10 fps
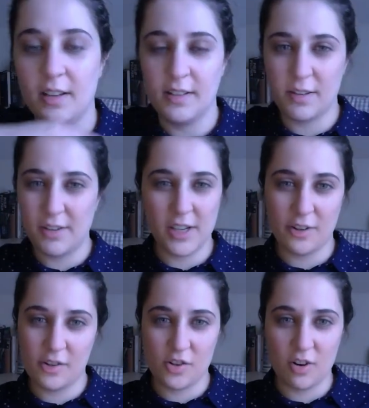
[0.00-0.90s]
They really
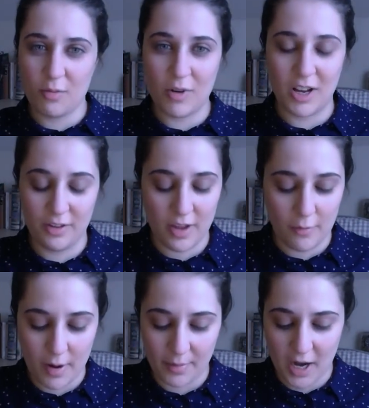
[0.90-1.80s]
don't show up well on that
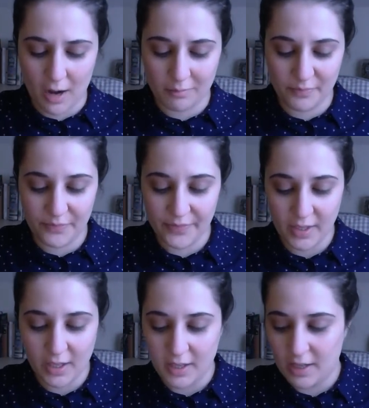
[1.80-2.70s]
webcam.
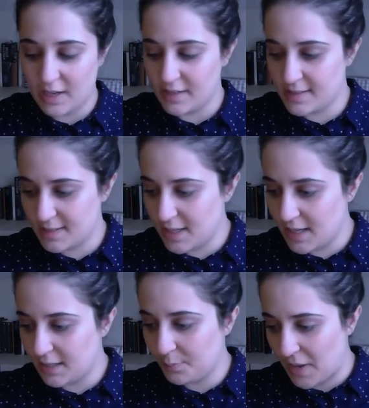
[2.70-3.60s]

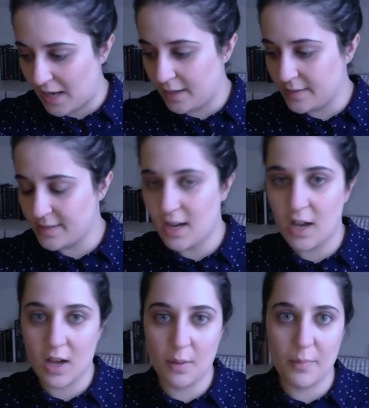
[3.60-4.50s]
Sleek palettes
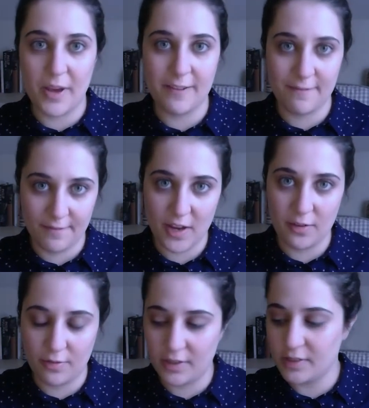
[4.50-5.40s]
are my
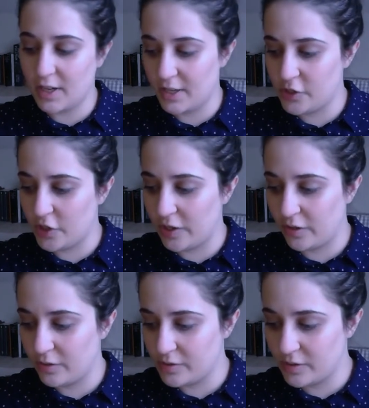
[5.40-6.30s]
favourite
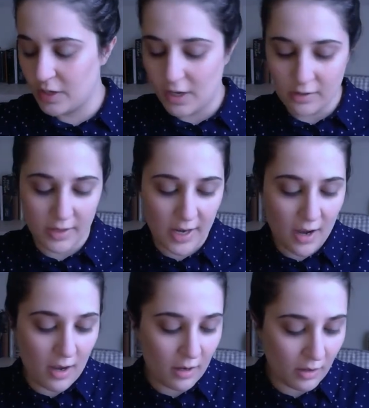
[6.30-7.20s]
eyeshadows. They
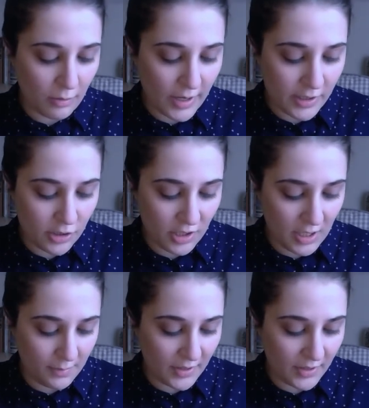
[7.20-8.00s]
are quite cheap.